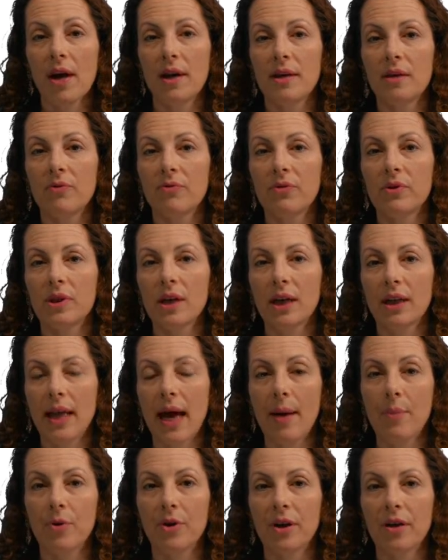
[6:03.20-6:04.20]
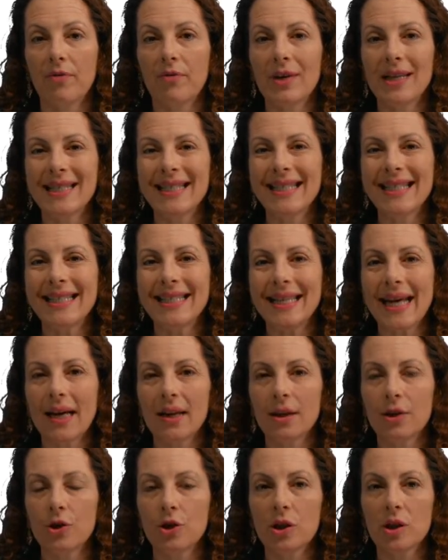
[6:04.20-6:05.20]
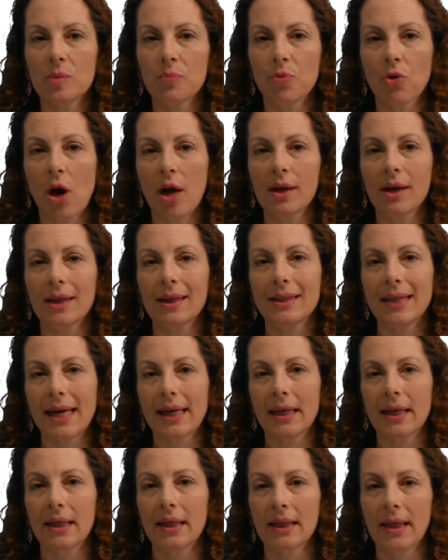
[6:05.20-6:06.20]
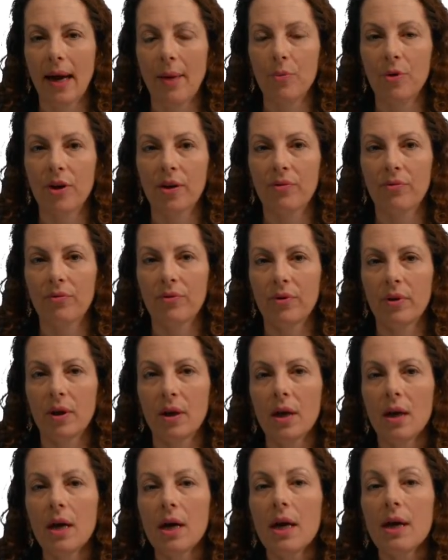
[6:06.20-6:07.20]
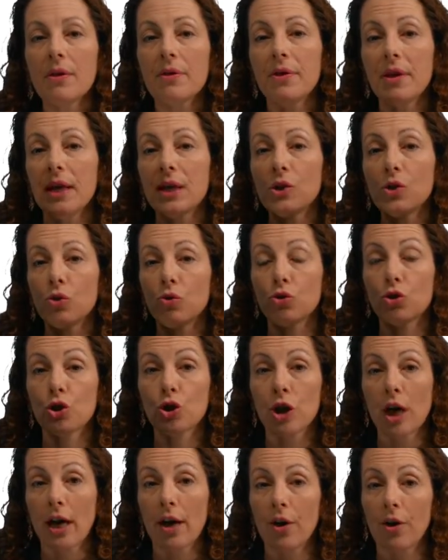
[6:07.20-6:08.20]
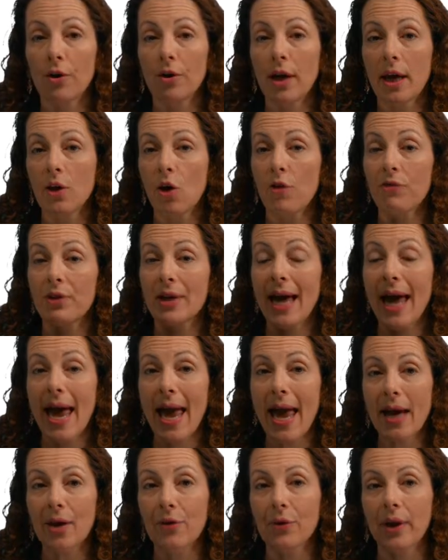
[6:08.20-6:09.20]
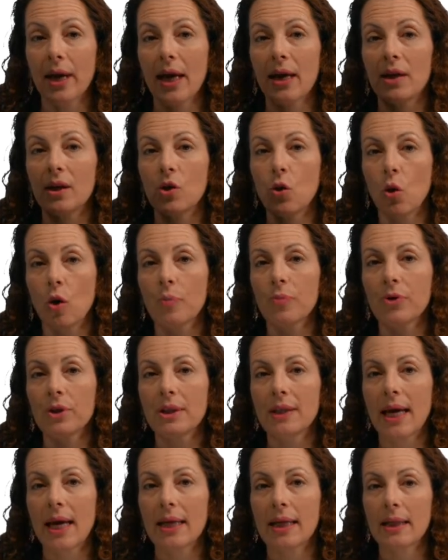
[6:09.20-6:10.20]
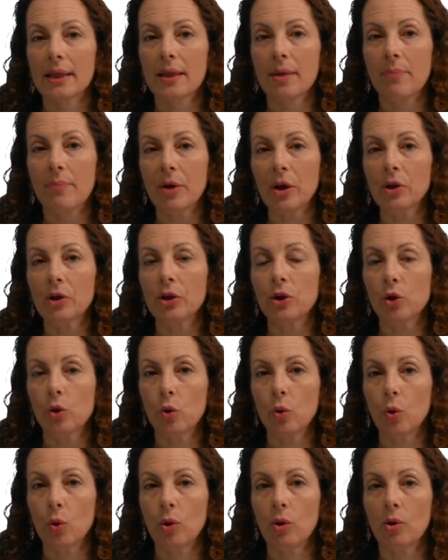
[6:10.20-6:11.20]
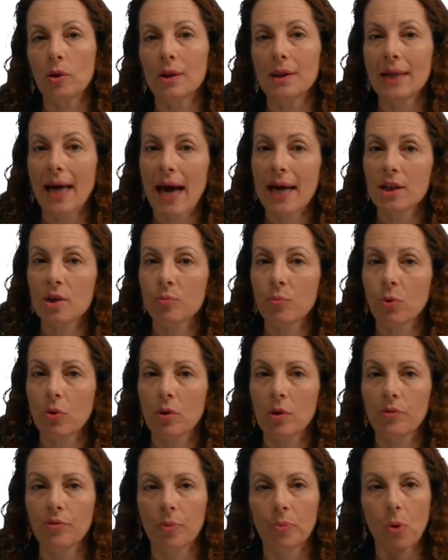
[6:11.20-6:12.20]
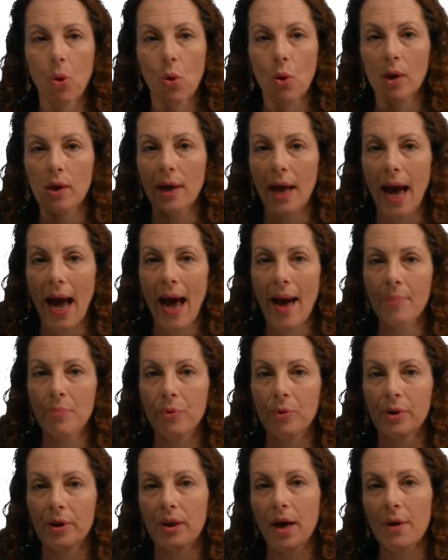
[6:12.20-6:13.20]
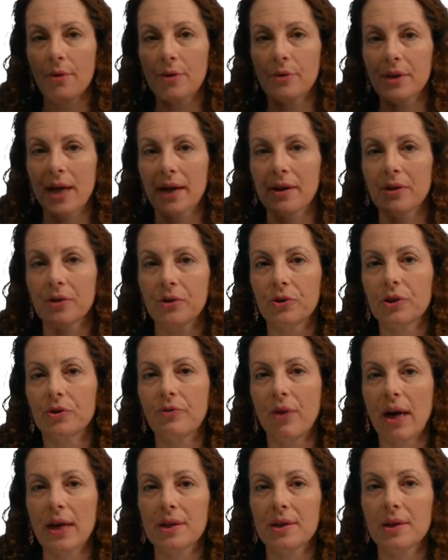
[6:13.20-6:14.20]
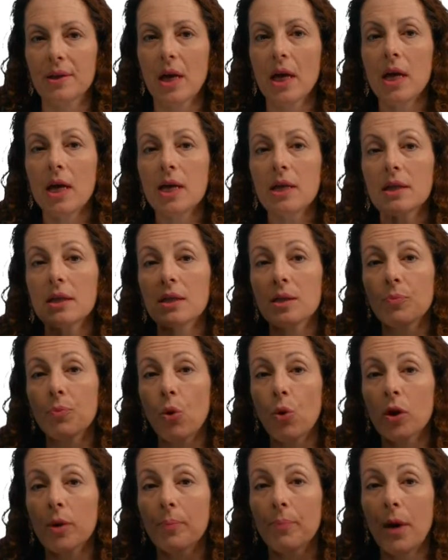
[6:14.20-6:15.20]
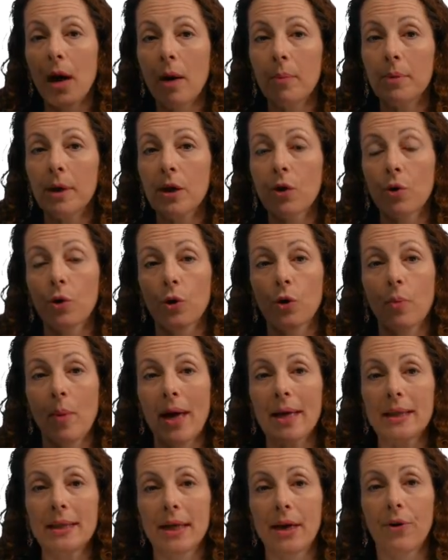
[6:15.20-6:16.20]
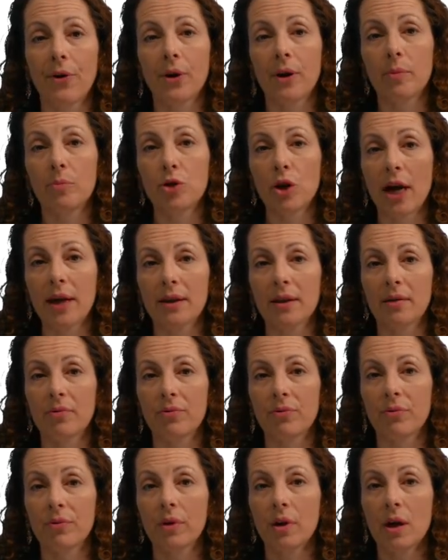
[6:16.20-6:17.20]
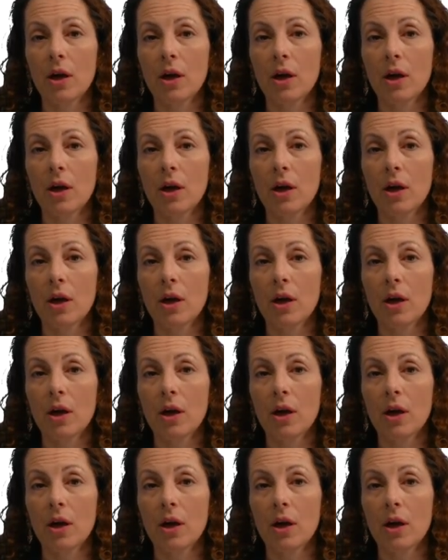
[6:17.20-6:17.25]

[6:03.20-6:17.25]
kind of collaborative is an intelligence product data collaborative. These use shared and often aggregated corporate data to build a tool, dashboard, report, app, or another technical device to support a public or humanitarian objective.